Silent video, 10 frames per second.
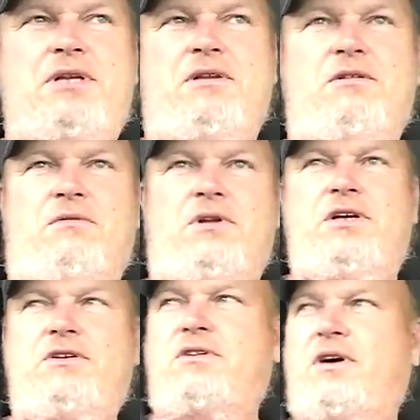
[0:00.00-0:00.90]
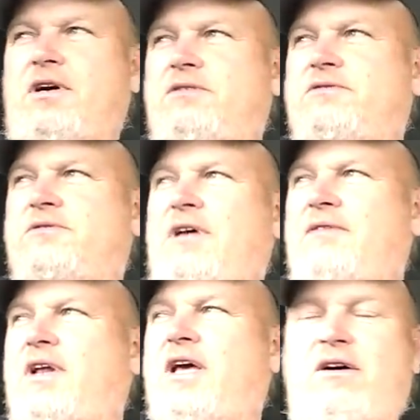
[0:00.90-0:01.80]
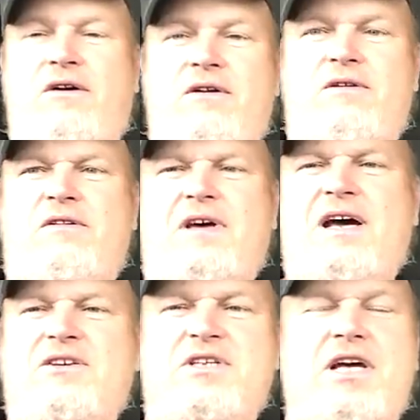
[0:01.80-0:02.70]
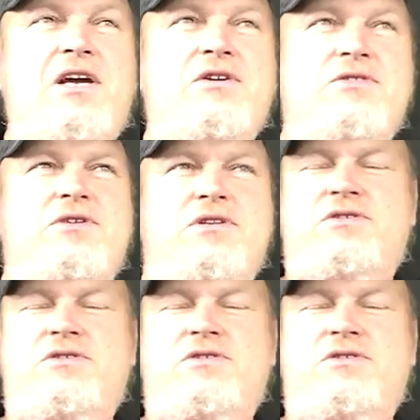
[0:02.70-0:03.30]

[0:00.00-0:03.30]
literally, you're talking 700, 800, 1,000 acres.